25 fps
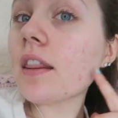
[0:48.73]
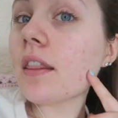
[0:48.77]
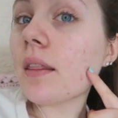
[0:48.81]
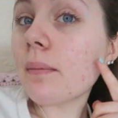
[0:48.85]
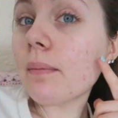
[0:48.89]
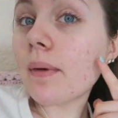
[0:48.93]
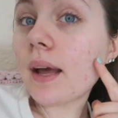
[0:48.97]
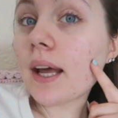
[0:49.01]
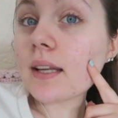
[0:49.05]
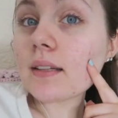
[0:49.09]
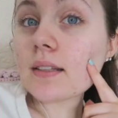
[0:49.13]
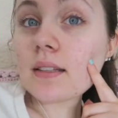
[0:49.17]

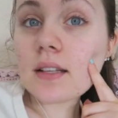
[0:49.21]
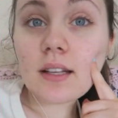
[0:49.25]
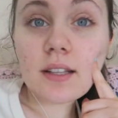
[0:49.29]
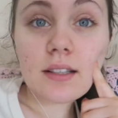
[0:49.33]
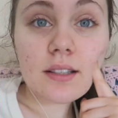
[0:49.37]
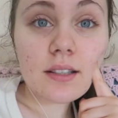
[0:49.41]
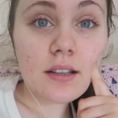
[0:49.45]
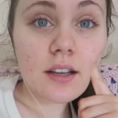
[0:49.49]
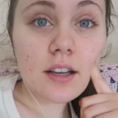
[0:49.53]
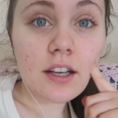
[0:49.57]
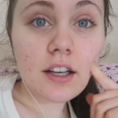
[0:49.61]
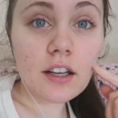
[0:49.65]
The mask
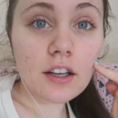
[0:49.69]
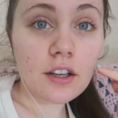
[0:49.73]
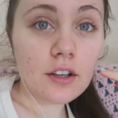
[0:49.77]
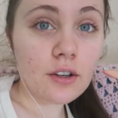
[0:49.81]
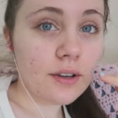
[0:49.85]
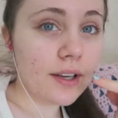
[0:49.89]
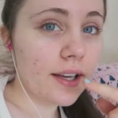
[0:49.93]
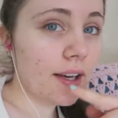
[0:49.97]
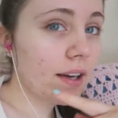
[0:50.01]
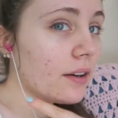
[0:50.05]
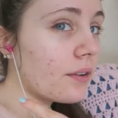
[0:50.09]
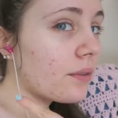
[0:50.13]
last night,
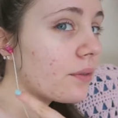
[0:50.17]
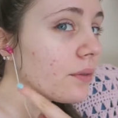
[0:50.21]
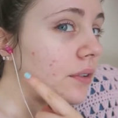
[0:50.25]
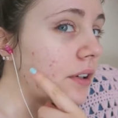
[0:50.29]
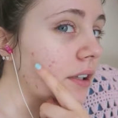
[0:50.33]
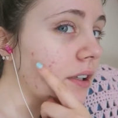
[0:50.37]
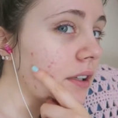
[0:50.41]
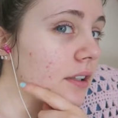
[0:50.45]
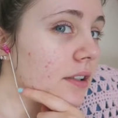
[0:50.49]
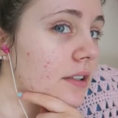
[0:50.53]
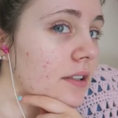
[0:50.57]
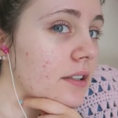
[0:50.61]
you can't
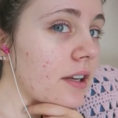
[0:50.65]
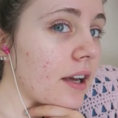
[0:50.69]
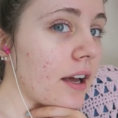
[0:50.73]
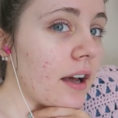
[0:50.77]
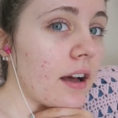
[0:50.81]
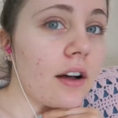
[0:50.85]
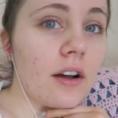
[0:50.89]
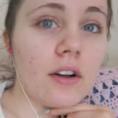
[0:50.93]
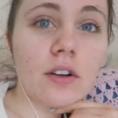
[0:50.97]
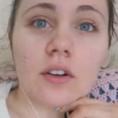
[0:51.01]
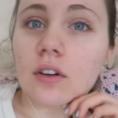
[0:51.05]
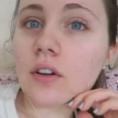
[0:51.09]
really
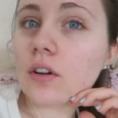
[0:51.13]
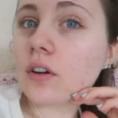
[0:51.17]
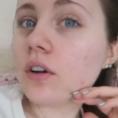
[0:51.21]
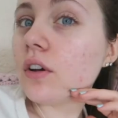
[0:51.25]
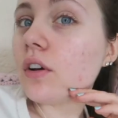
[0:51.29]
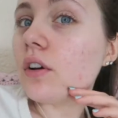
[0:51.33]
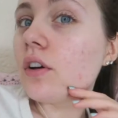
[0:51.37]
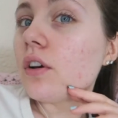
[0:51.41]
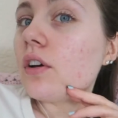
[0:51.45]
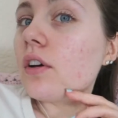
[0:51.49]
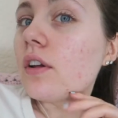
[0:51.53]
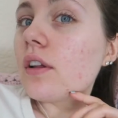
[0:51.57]
tell
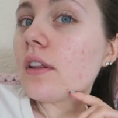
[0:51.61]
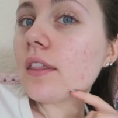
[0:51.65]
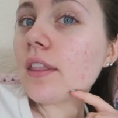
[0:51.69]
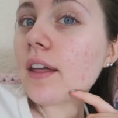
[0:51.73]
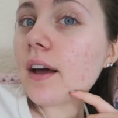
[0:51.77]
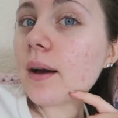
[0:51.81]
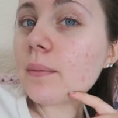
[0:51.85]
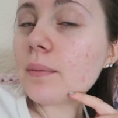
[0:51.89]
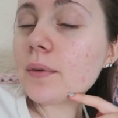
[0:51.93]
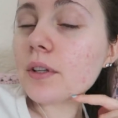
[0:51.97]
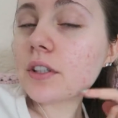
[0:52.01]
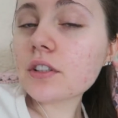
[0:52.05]

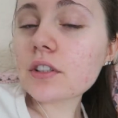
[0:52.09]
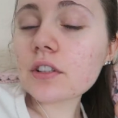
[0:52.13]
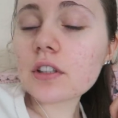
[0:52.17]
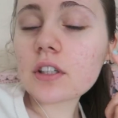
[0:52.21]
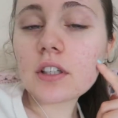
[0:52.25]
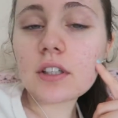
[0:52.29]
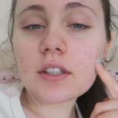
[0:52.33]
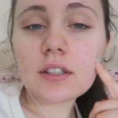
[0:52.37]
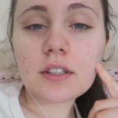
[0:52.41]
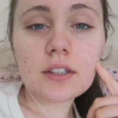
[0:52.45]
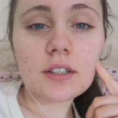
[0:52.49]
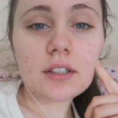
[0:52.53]
that much
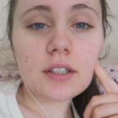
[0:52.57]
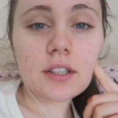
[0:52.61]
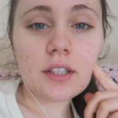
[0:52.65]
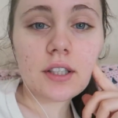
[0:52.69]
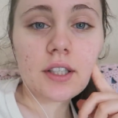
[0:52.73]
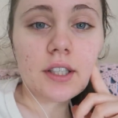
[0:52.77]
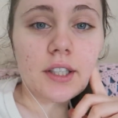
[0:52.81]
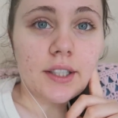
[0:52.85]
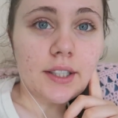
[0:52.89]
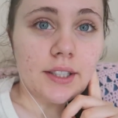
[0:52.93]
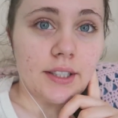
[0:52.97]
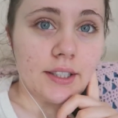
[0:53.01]
because
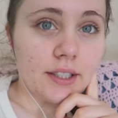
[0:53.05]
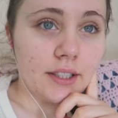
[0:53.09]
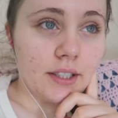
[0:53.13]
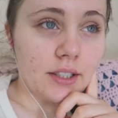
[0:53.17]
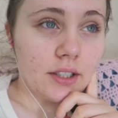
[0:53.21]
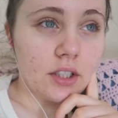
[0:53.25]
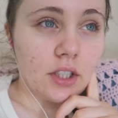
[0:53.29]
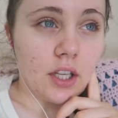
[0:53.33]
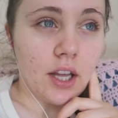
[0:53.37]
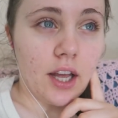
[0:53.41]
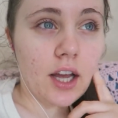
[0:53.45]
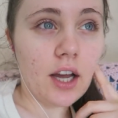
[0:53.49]

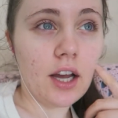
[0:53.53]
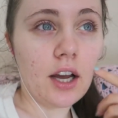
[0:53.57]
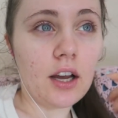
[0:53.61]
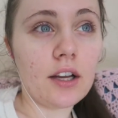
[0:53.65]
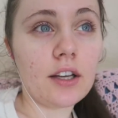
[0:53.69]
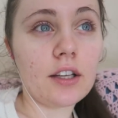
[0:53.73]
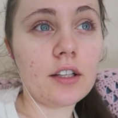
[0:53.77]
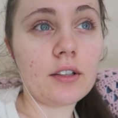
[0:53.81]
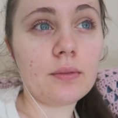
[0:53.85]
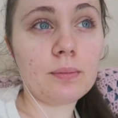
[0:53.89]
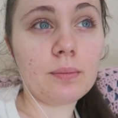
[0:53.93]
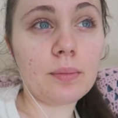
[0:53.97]
it's,
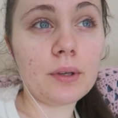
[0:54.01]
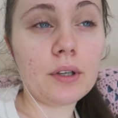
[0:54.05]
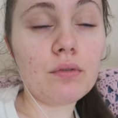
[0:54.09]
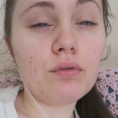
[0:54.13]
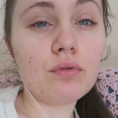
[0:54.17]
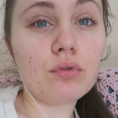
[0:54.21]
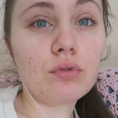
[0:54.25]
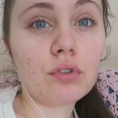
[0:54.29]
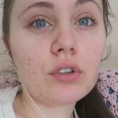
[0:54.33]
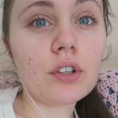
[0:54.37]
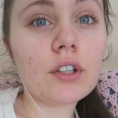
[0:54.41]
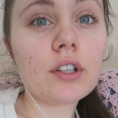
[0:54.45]
it, but it
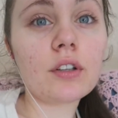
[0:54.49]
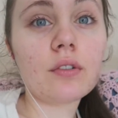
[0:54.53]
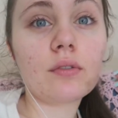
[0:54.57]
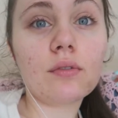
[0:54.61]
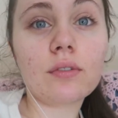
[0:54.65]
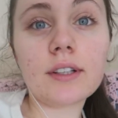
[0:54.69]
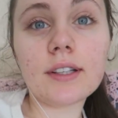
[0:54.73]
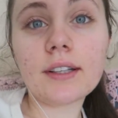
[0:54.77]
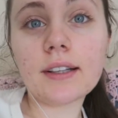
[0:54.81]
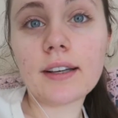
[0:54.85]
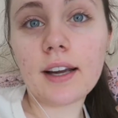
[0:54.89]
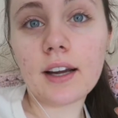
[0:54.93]
really,
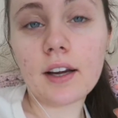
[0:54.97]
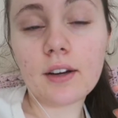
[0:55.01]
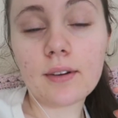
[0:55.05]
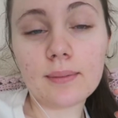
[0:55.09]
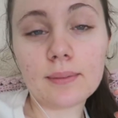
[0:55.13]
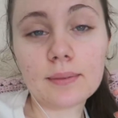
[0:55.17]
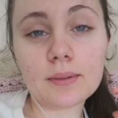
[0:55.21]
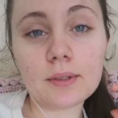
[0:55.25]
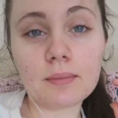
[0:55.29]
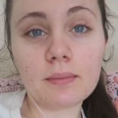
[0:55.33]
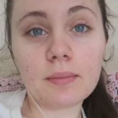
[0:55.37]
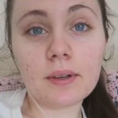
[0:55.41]
really
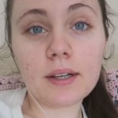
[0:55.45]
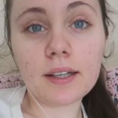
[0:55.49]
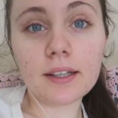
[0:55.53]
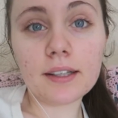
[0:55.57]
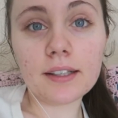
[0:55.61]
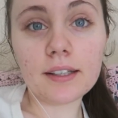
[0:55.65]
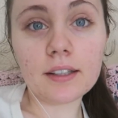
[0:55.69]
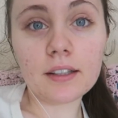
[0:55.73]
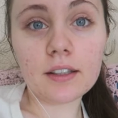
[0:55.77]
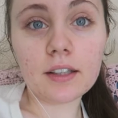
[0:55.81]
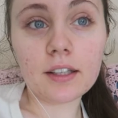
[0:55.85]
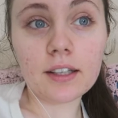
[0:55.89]
helped
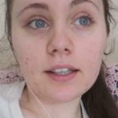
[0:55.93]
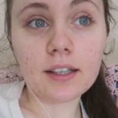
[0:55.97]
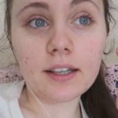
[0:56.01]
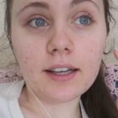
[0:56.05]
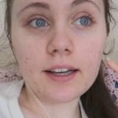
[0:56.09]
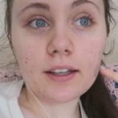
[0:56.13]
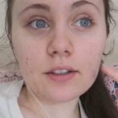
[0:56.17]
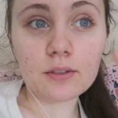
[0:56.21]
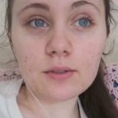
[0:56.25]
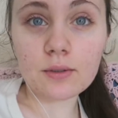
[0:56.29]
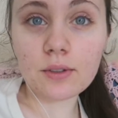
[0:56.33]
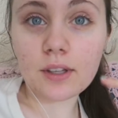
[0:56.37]
my,
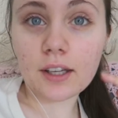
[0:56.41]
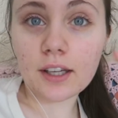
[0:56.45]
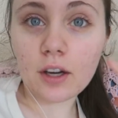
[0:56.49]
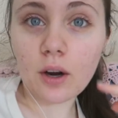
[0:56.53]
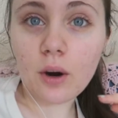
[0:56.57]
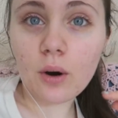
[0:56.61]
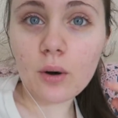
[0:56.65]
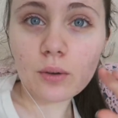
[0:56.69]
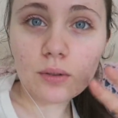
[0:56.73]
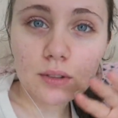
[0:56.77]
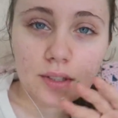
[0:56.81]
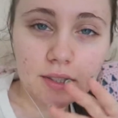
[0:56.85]
like, actual, like,
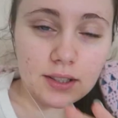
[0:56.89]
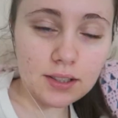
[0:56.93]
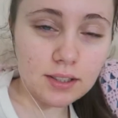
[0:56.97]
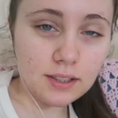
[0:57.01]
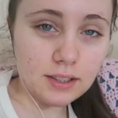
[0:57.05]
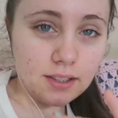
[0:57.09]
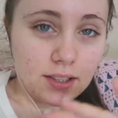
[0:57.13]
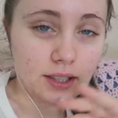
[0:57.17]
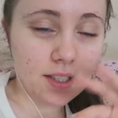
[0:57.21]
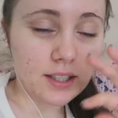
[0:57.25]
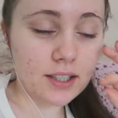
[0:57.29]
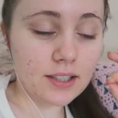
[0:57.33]
holes, as
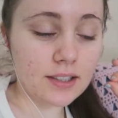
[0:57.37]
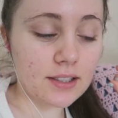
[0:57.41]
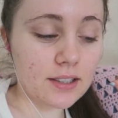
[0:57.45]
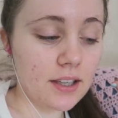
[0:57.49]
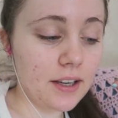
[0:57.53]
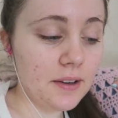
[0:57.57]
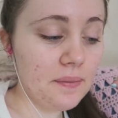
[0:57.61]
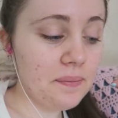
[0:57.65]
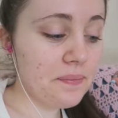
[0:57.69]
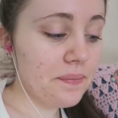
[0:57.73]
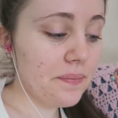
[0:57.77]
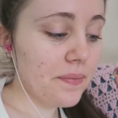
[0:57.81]
I said last
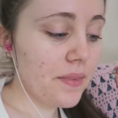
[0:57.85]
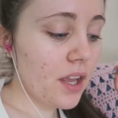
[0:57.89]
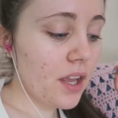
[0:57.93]
night.